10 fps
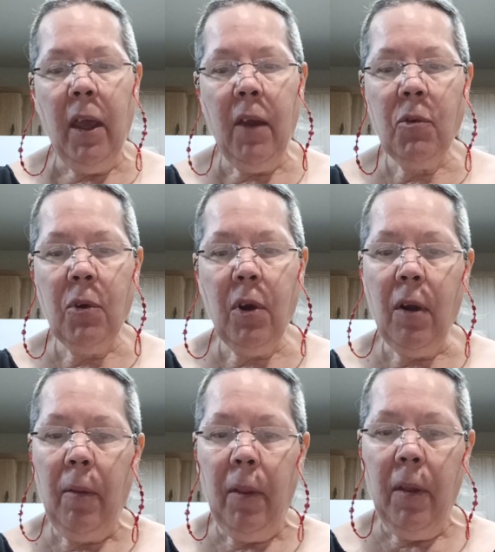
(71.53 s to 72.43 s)
After
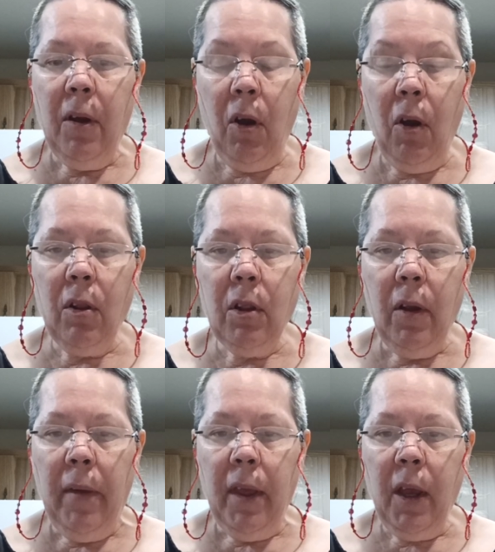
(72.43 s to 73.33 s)
all, all
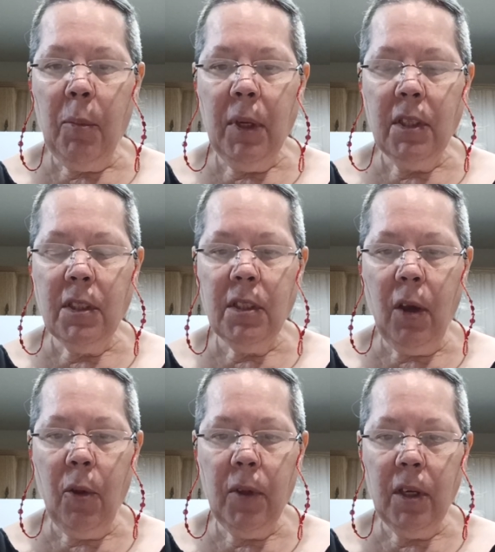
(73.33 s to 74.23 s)
happiness is
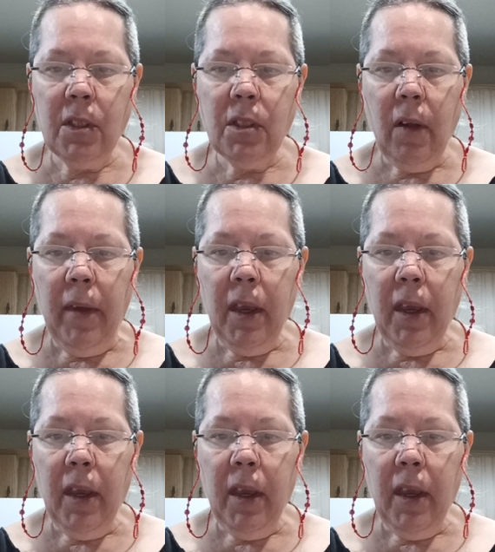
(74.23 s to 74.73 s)
healthiness,